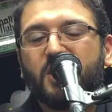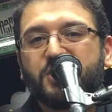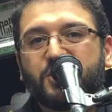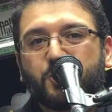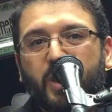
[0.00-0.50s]

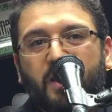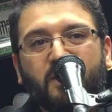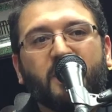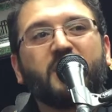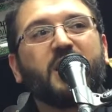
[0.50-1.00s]

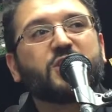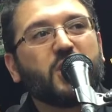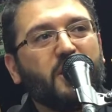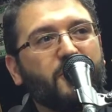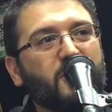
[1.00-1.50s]
strengthen each
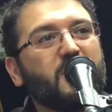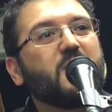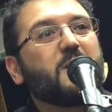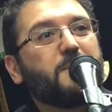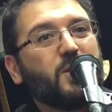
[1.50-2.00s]
other,
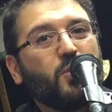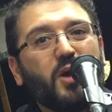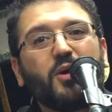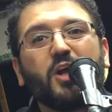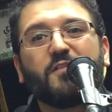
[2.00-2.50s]
be
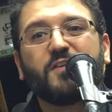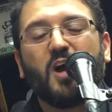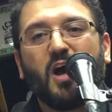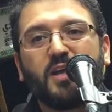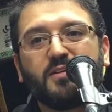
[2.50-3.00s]
wary of
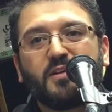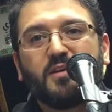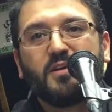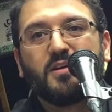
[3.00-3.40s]
God,